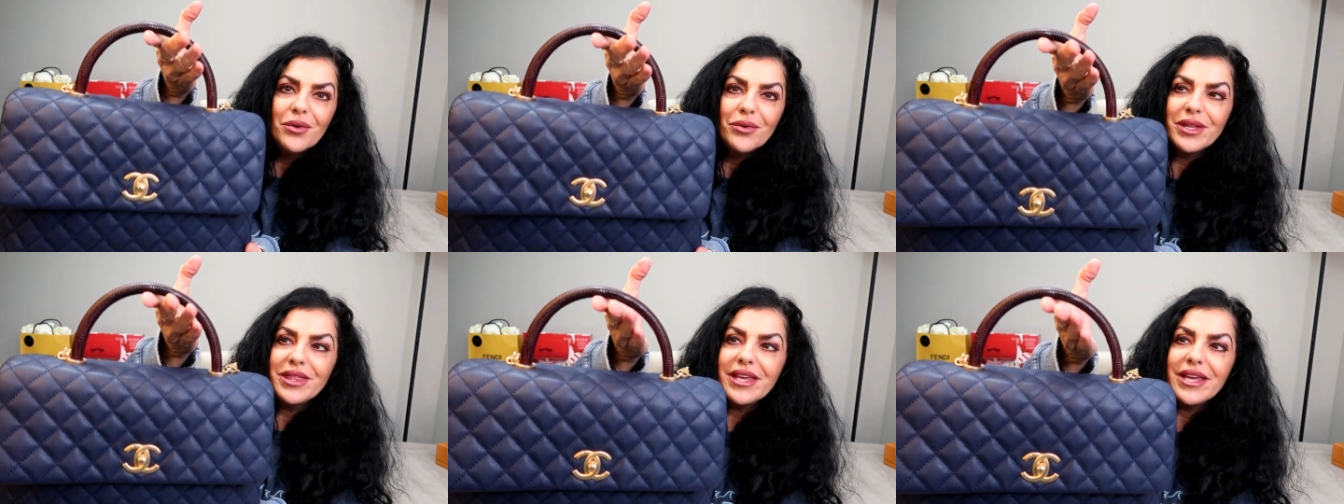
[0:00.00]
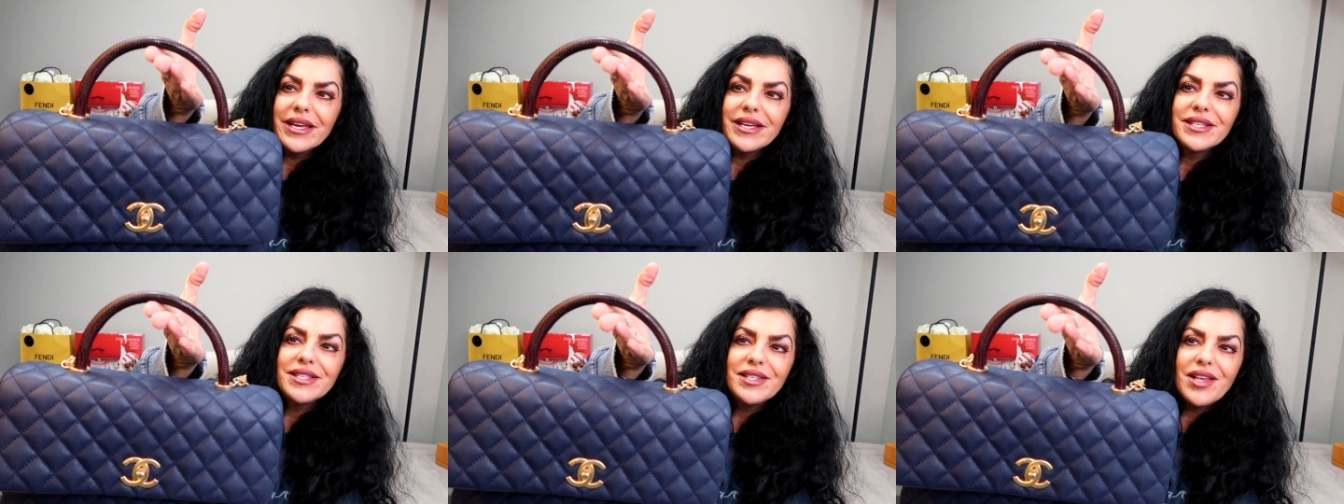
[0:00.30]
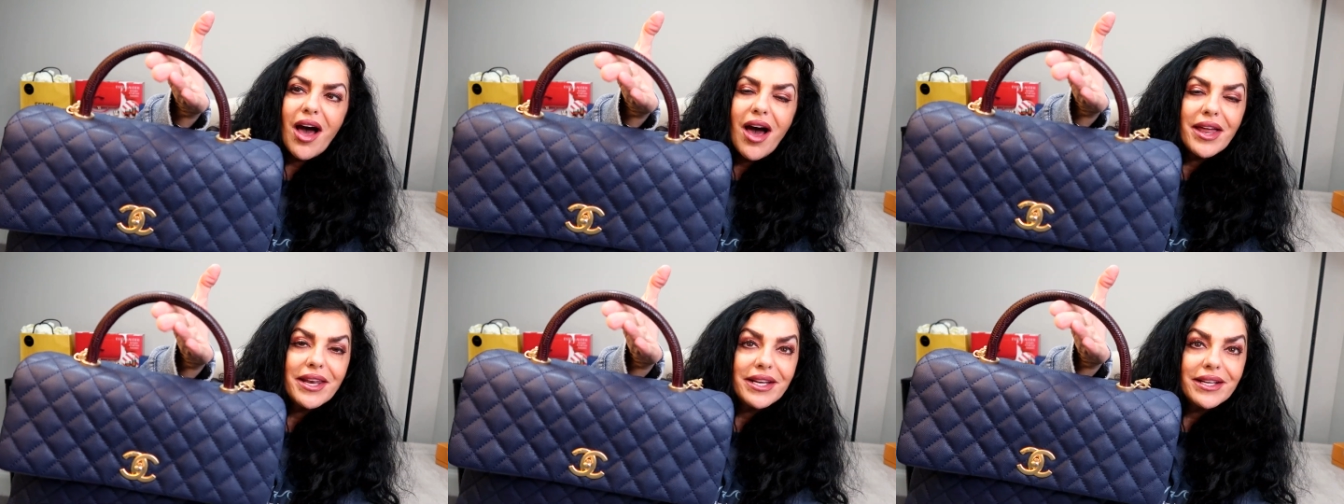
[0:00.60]
with the
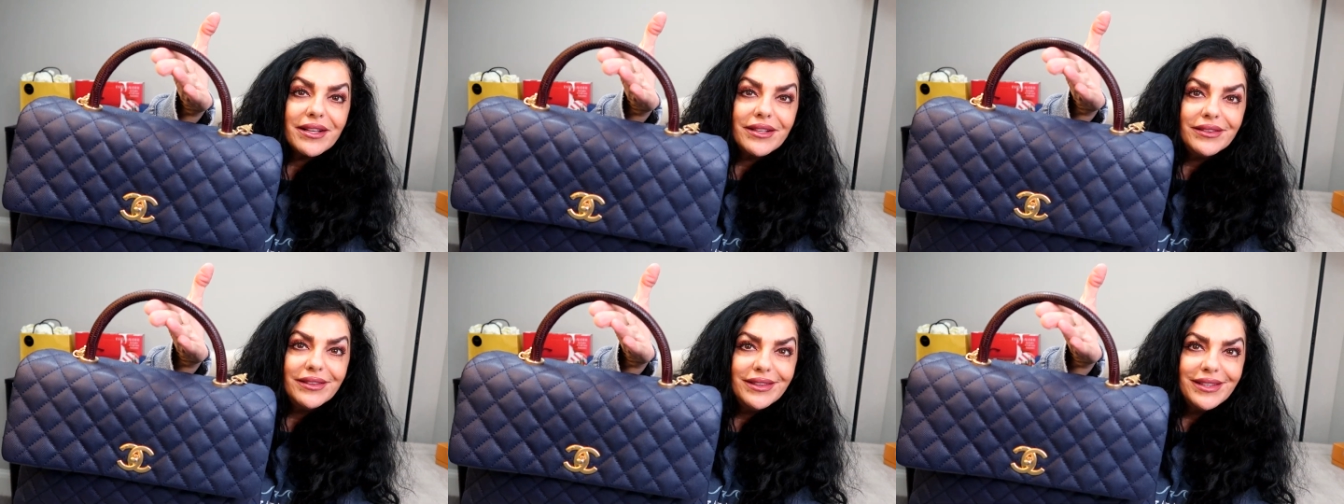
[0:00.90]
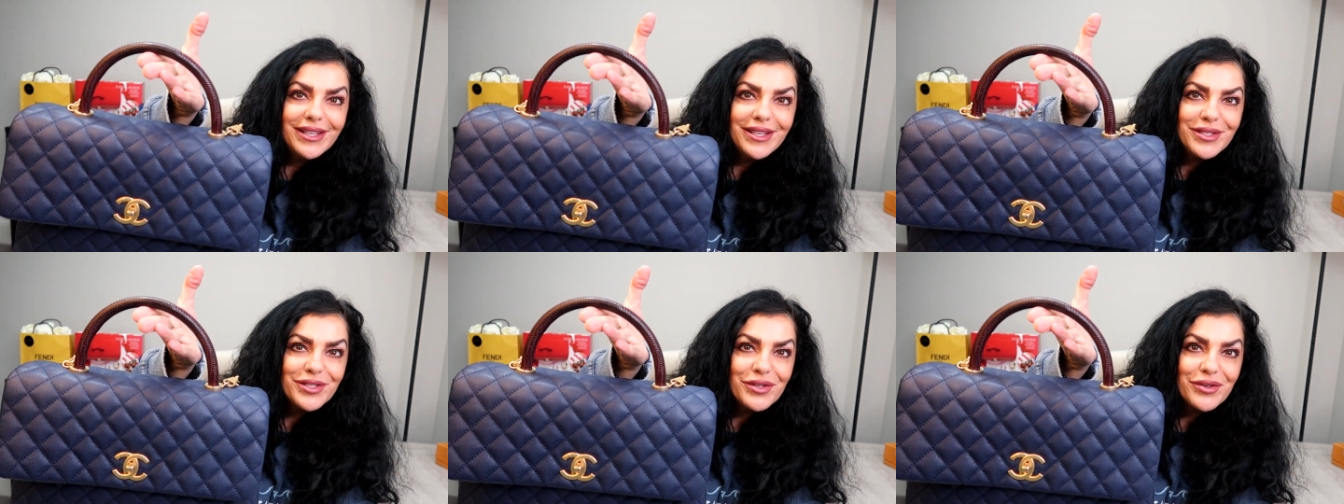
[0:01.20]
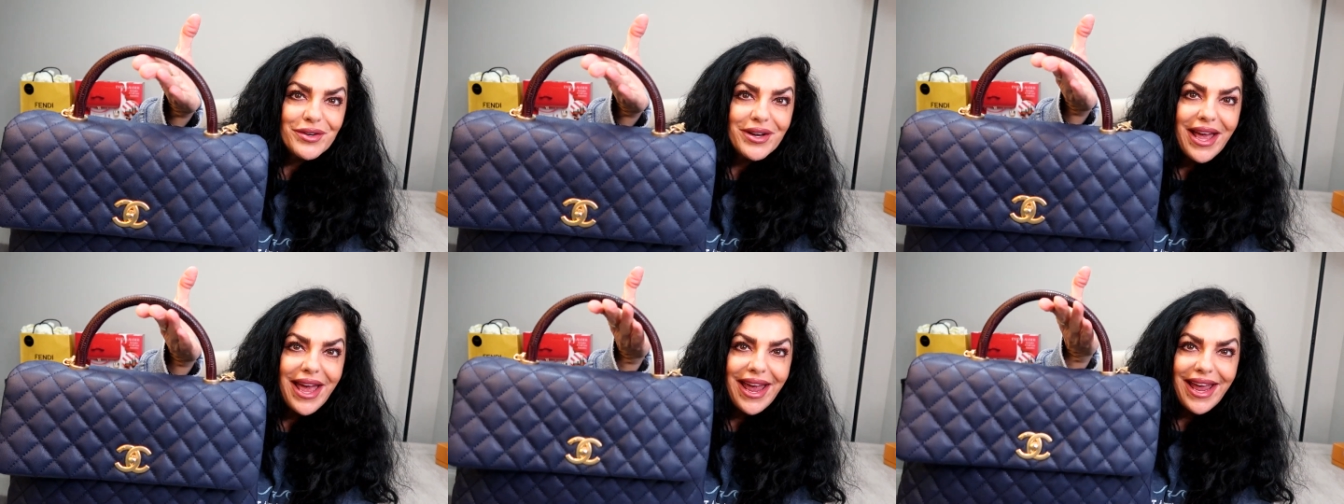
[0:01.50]
exotic
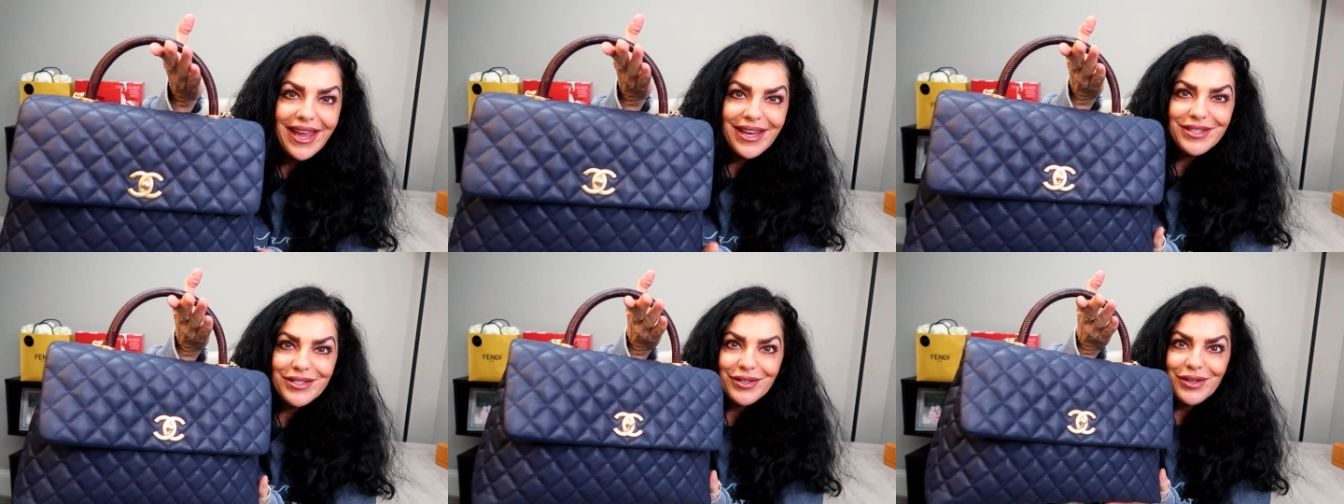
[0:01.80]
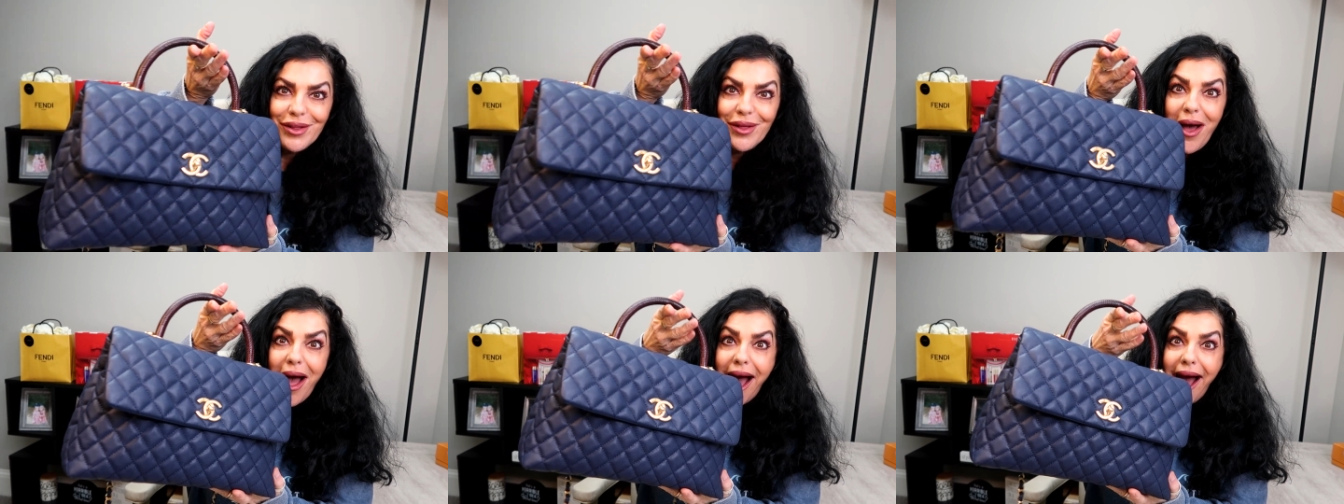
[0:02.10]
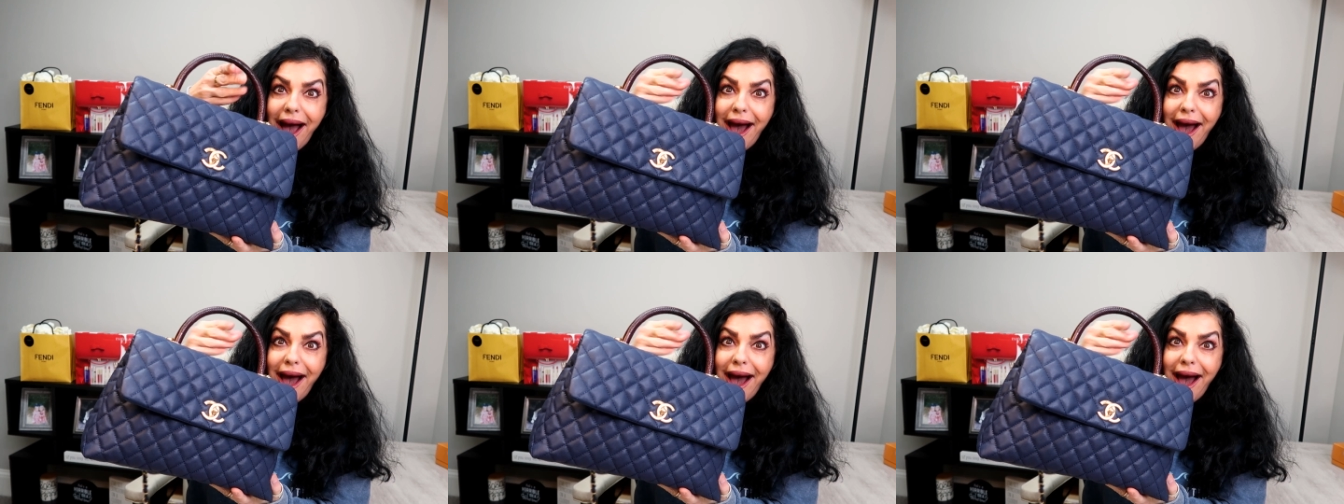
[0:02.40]
lizard handle.